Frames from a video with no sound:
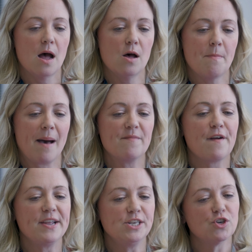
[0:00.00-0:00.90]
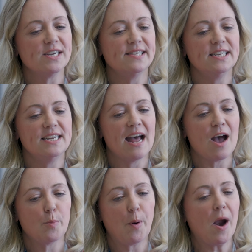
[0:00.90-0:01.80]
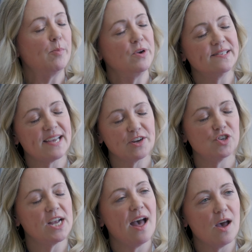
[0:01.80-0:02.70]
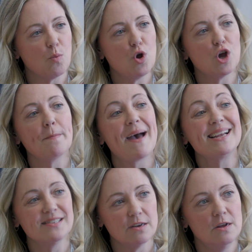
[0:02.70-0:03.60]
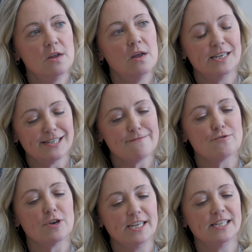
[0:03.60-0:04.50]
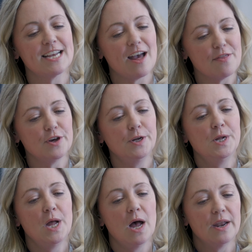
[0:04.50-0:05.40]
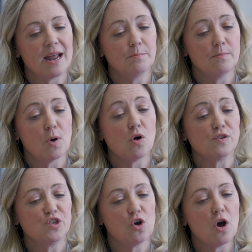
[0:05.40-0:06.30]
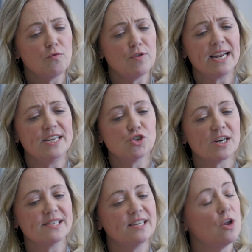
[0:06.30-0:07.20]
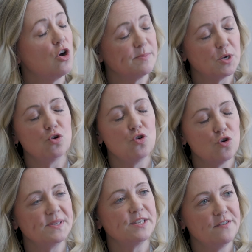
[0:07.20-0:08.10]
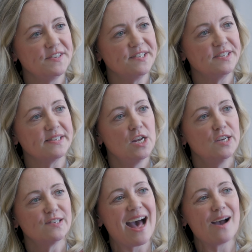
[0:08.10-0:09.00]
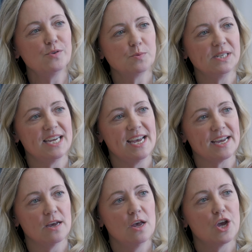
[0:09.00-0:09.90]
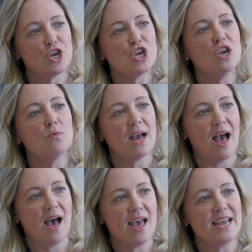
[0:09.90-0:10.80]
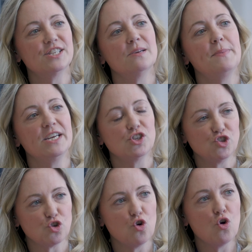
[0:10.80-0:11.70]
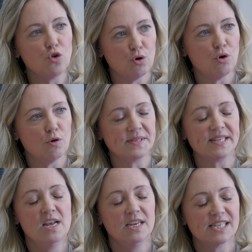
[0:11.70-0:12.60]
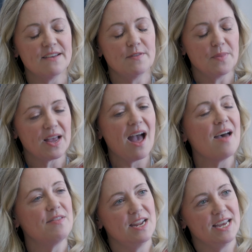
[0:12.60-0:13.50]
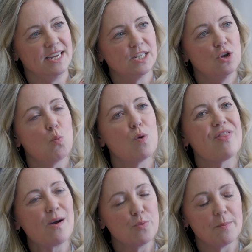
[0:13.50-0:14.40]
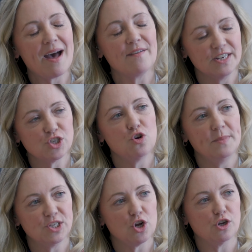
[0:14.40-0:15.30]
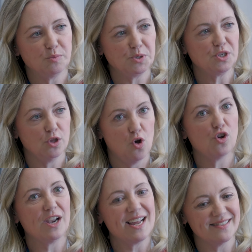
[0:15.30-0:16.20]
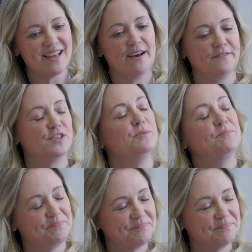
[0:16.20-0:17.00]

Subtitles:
I'm very interested in how primary and secondary care work better and differently together. And I'm also got a real interest in hospital home services. So how do we take acute care into patients' own homes to give them the care they need without them having to come into hospital unless they have to?